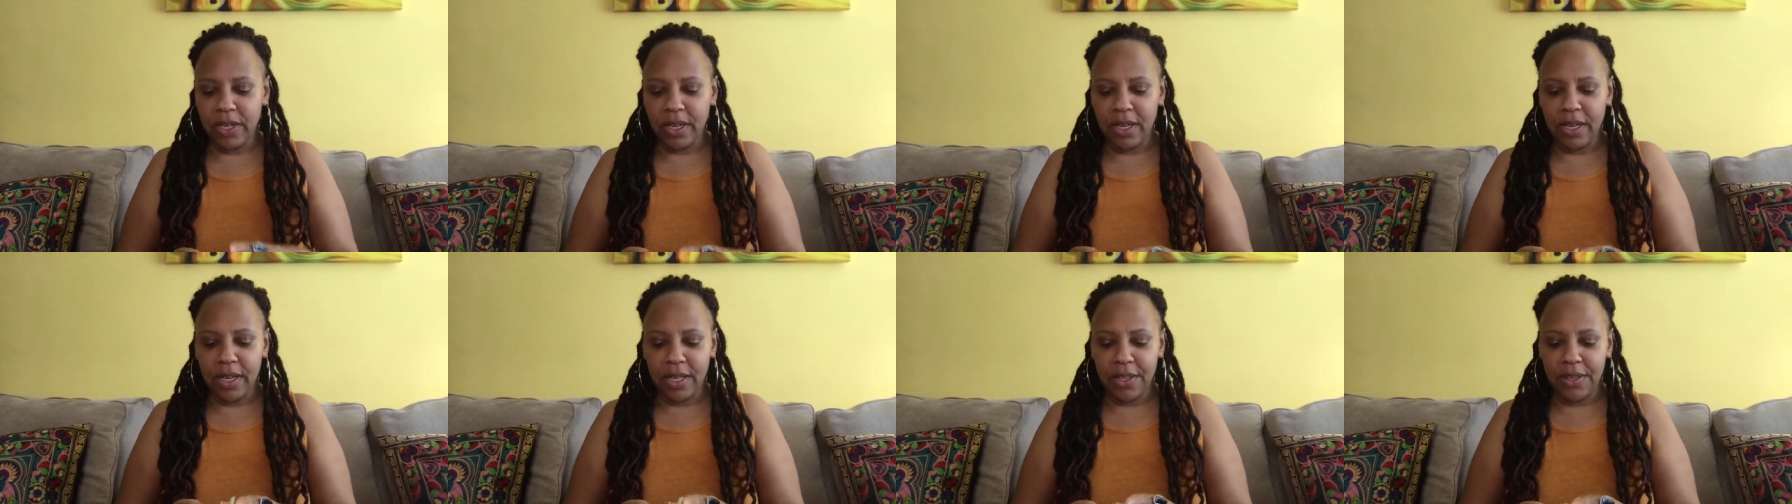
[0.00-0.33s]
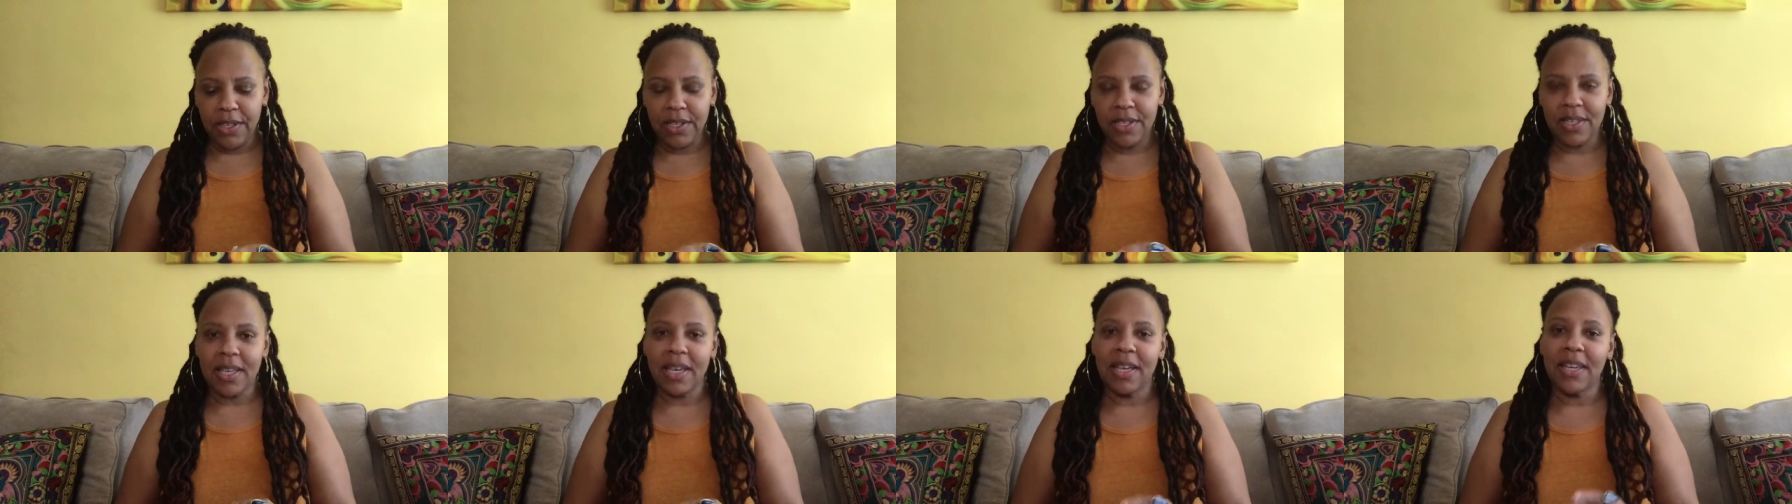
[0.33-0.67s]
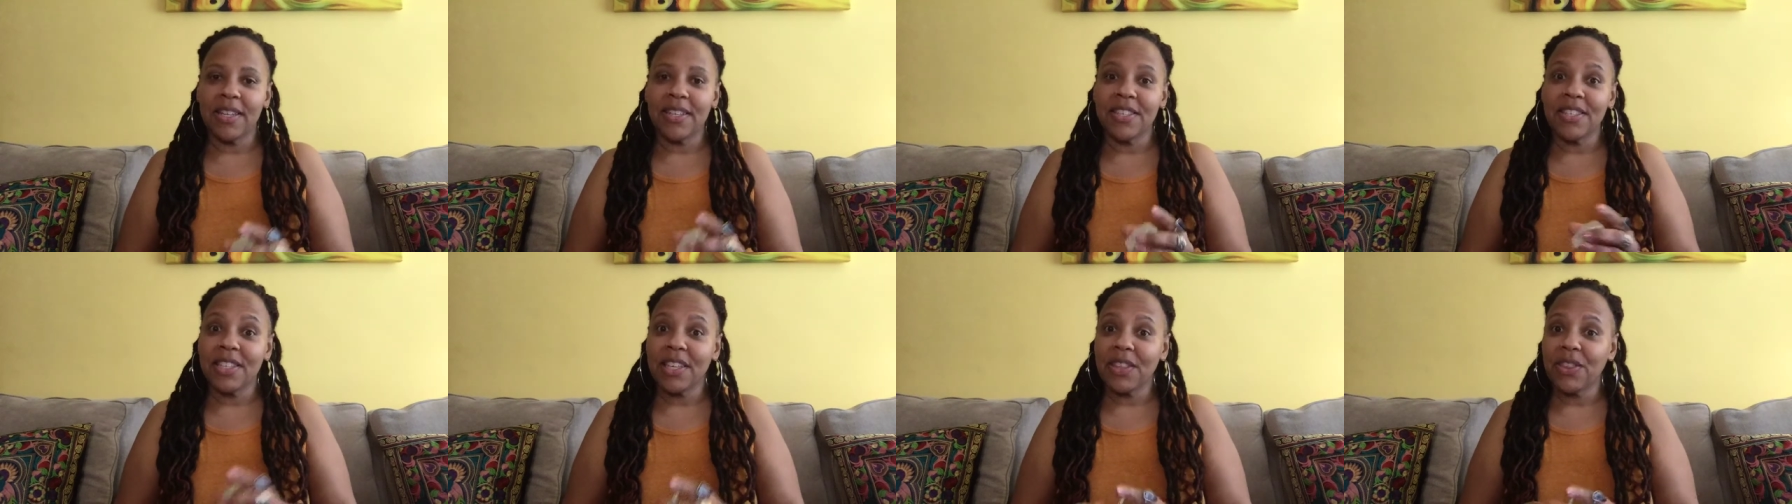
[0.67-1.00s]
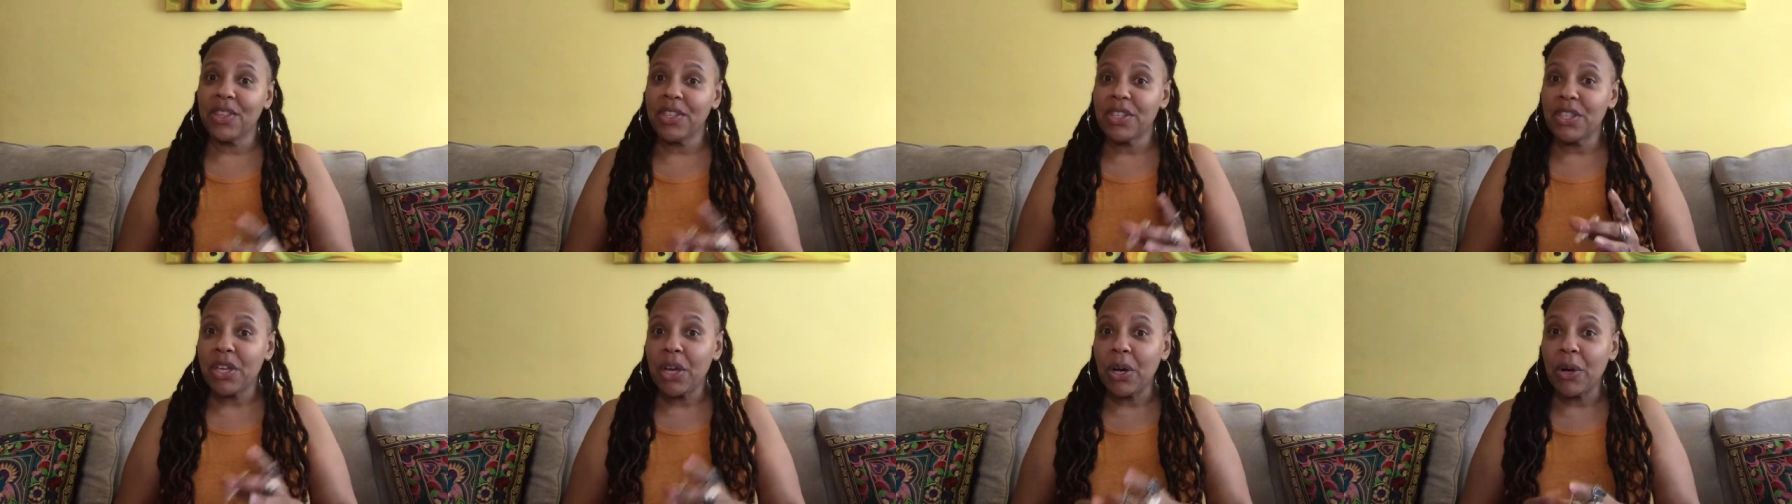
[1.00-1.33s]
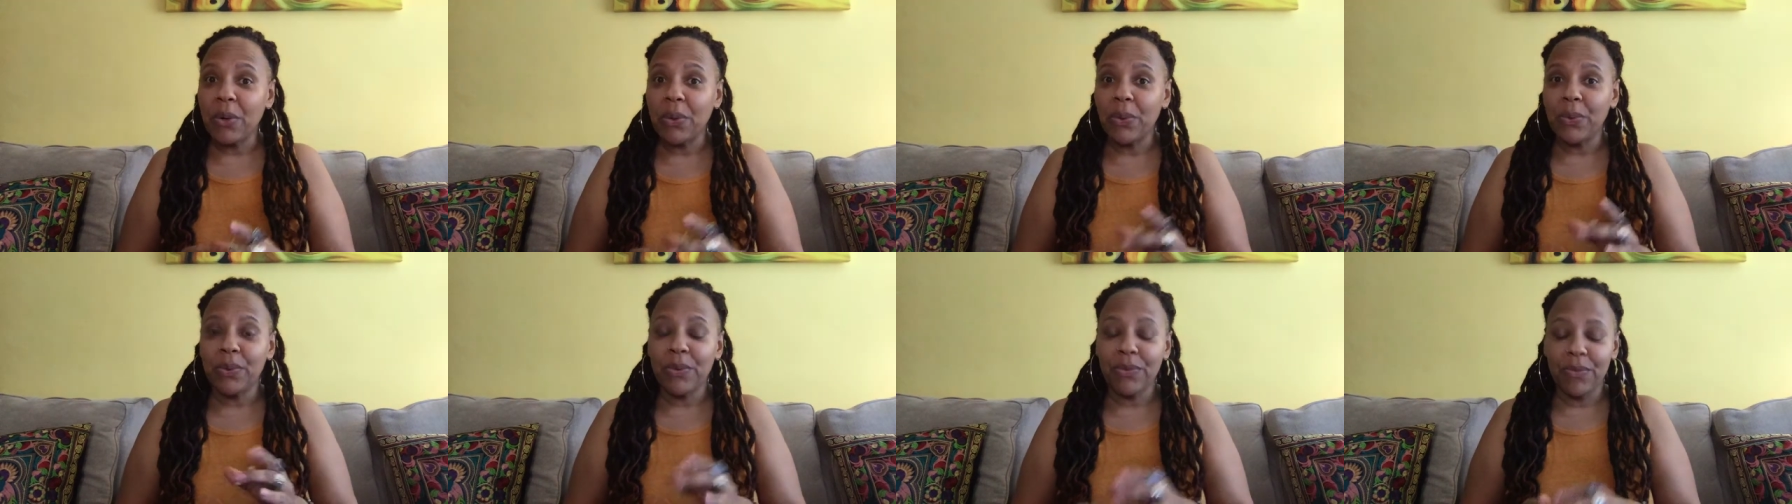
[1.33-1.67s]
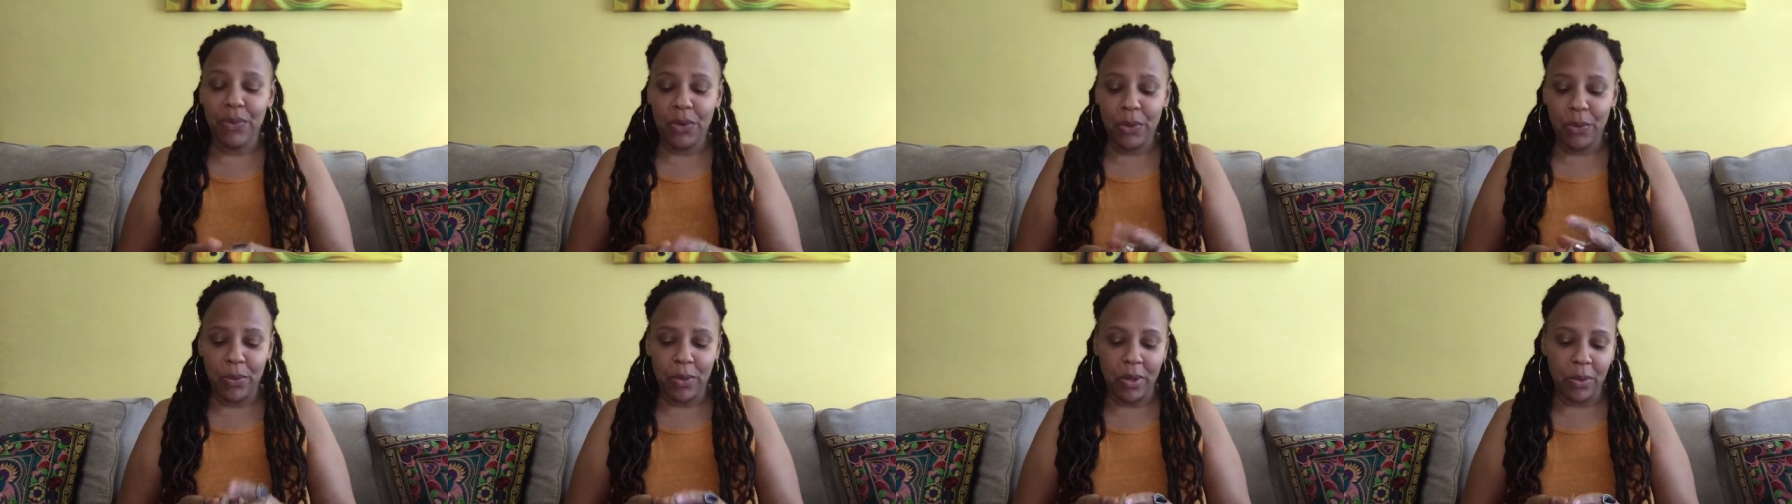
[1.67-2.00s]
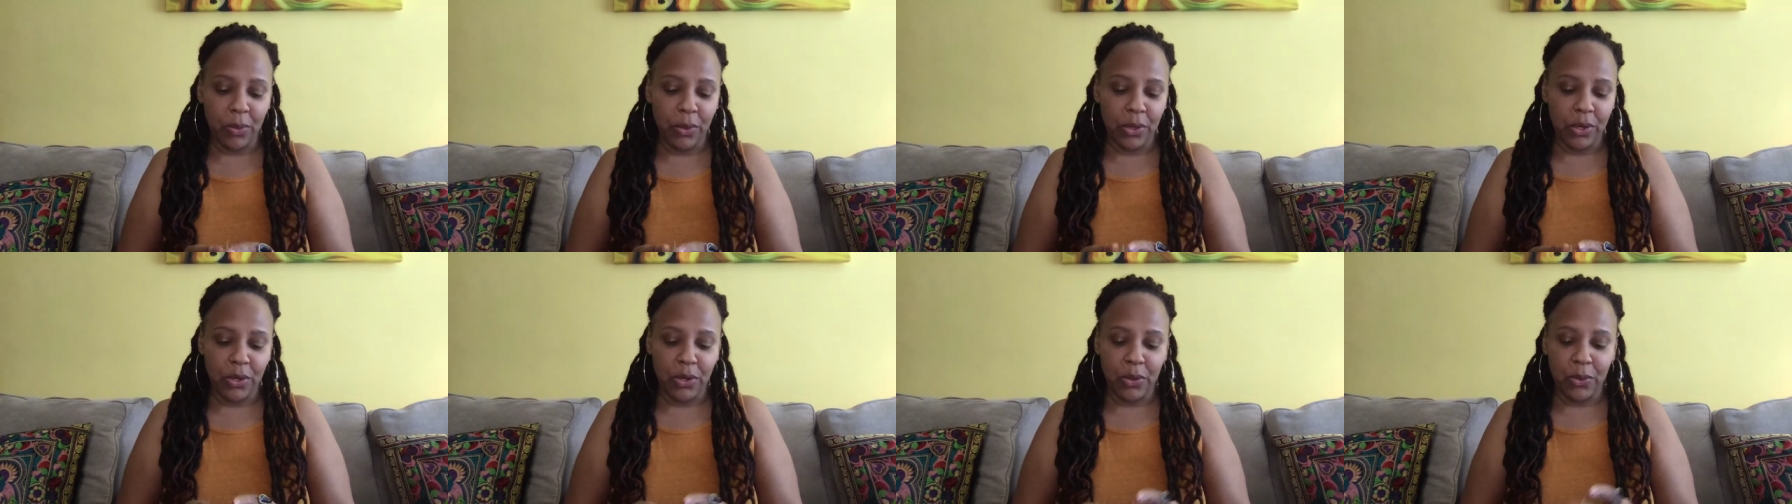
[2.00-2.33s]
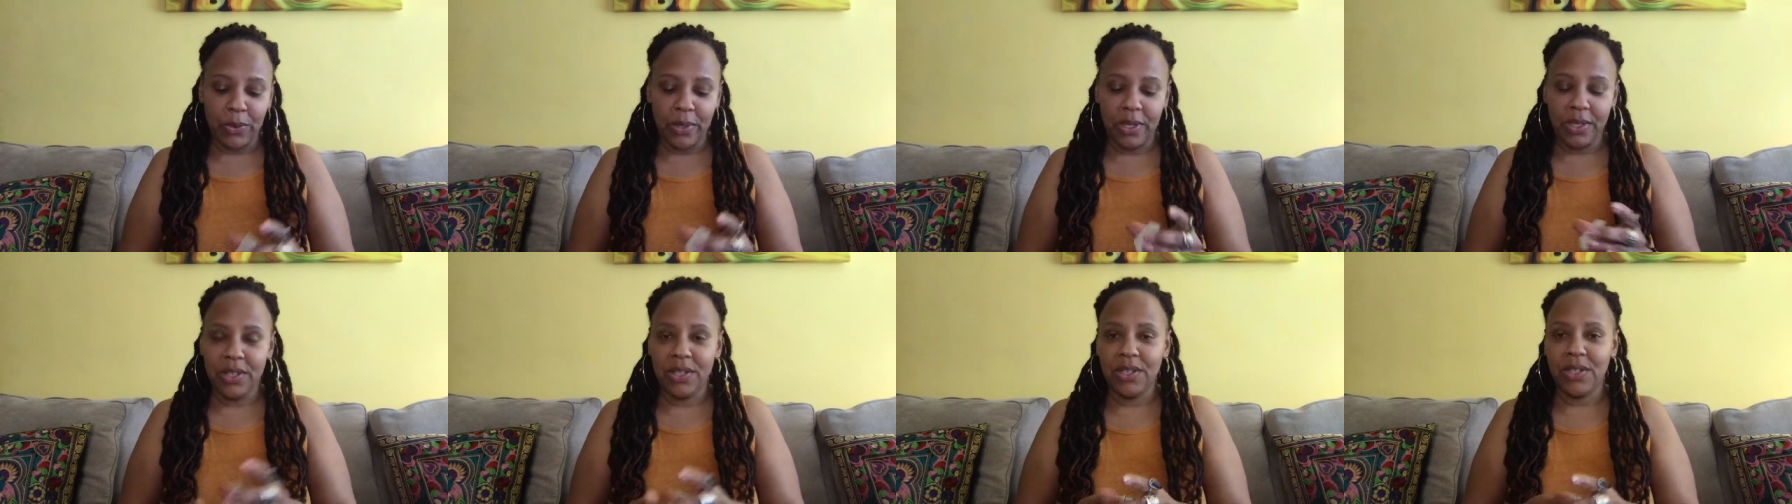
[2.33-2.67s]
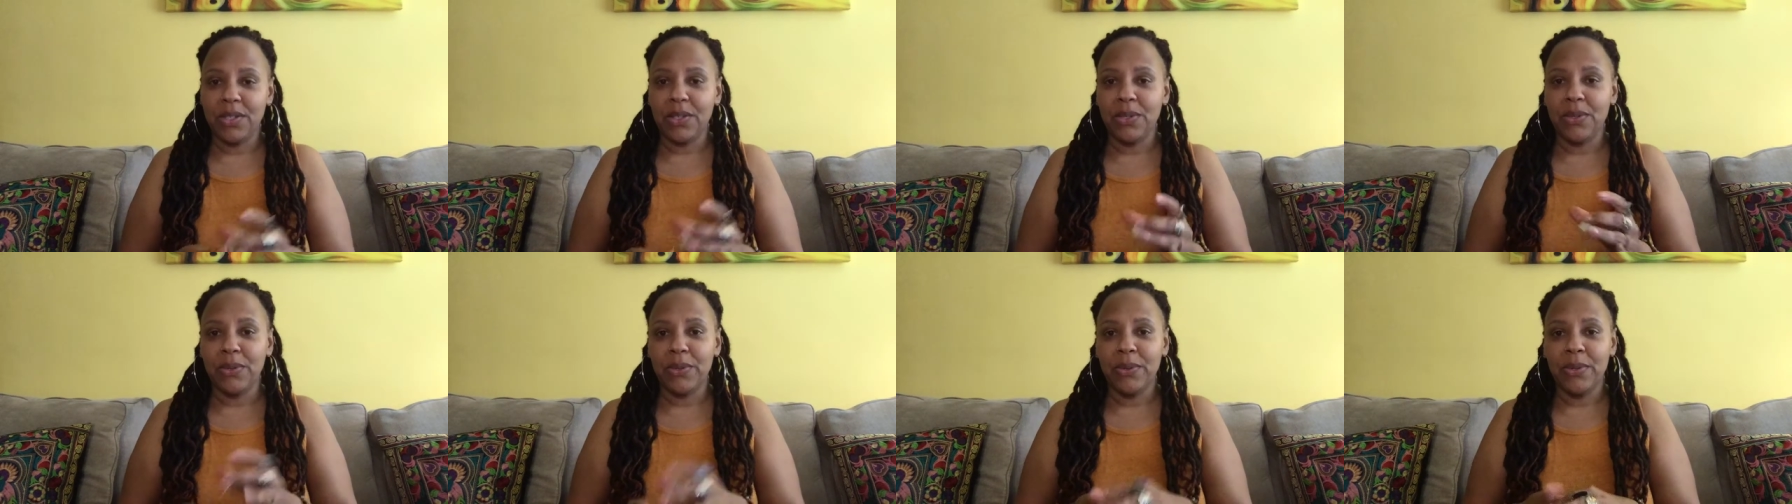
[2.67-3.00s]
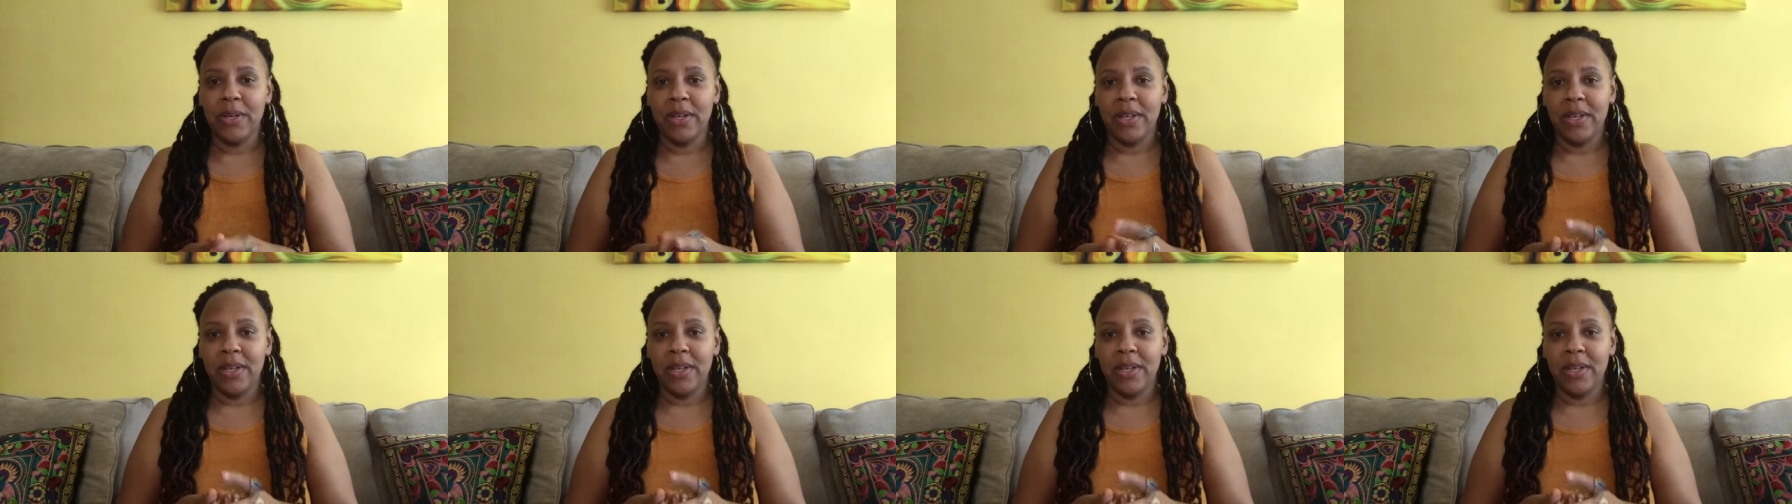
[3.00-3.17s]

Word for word: Uh, these kind of set the tone for what we're going to